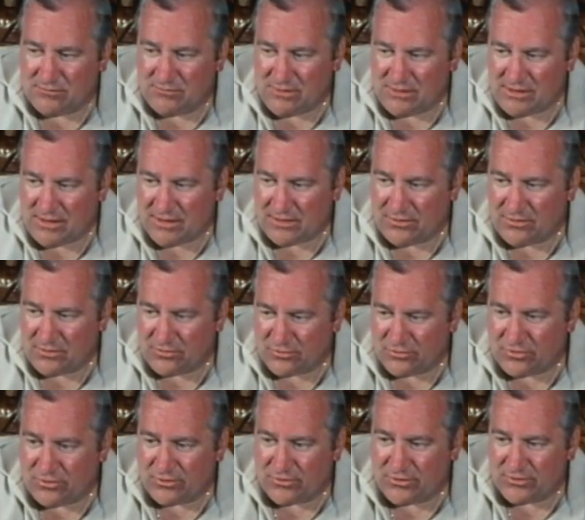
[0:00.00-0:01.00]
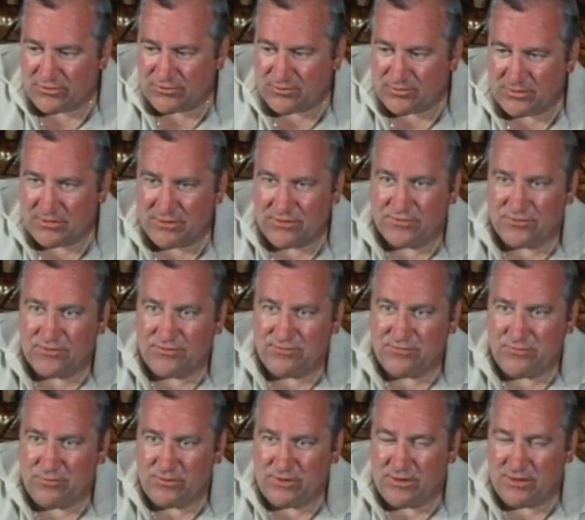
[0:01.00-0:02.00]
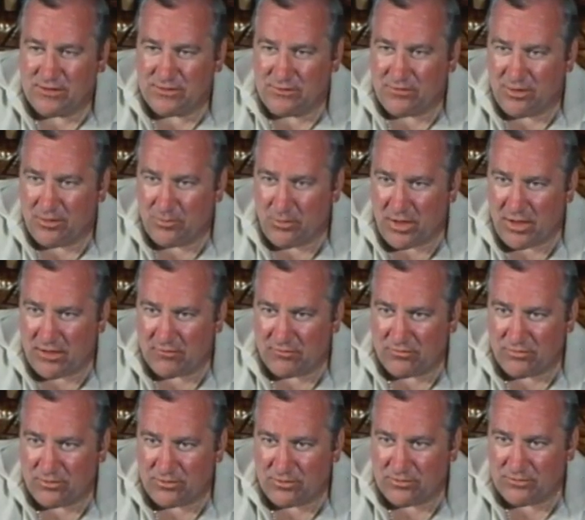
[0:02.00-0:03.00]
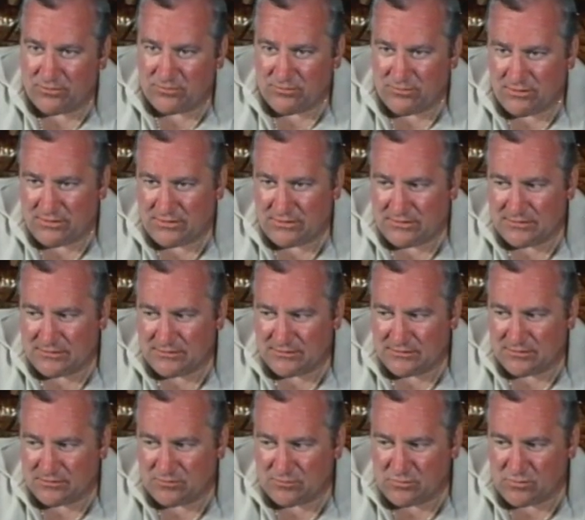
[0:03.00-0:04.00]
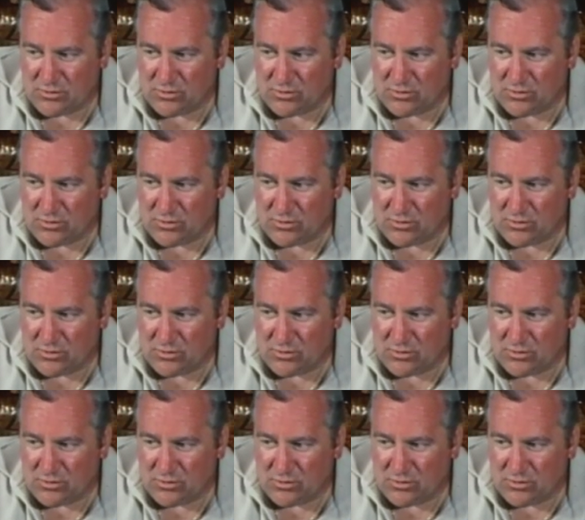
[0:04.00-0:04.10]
we really had no choice because if we had gone back for uh,